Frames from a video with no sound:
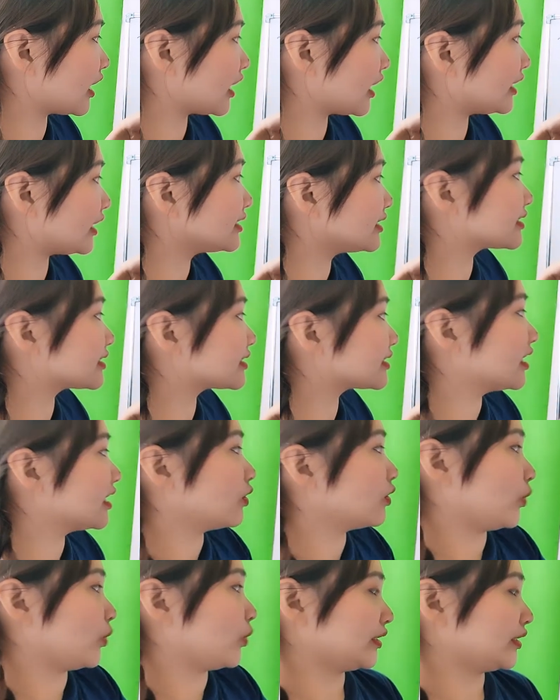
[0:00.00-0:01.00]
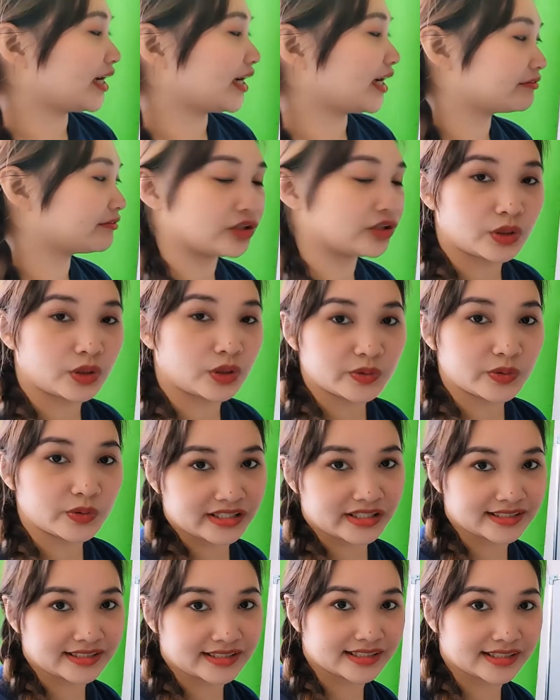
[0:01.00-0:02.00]
what have you noticed?
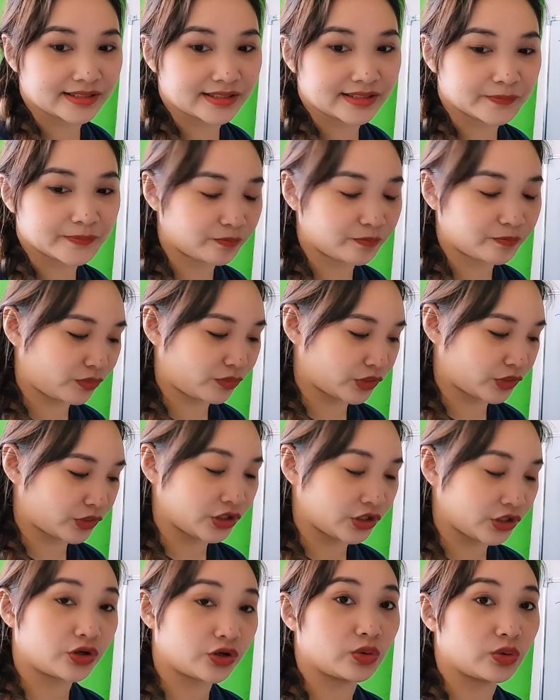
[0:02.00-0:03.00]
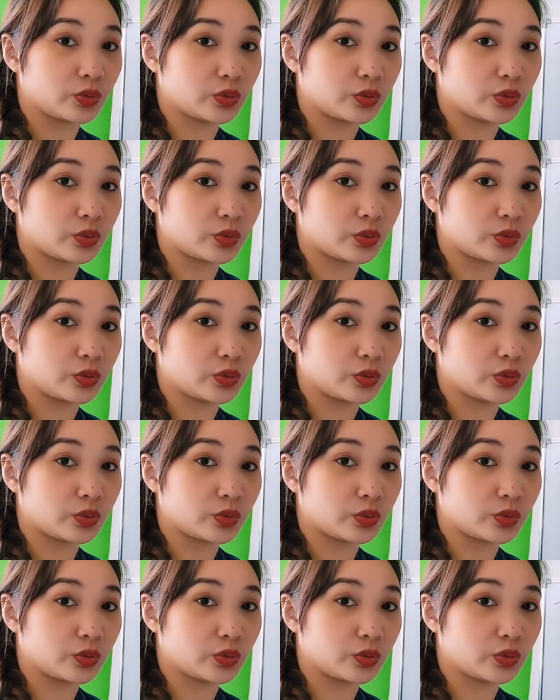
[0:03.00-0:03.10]
We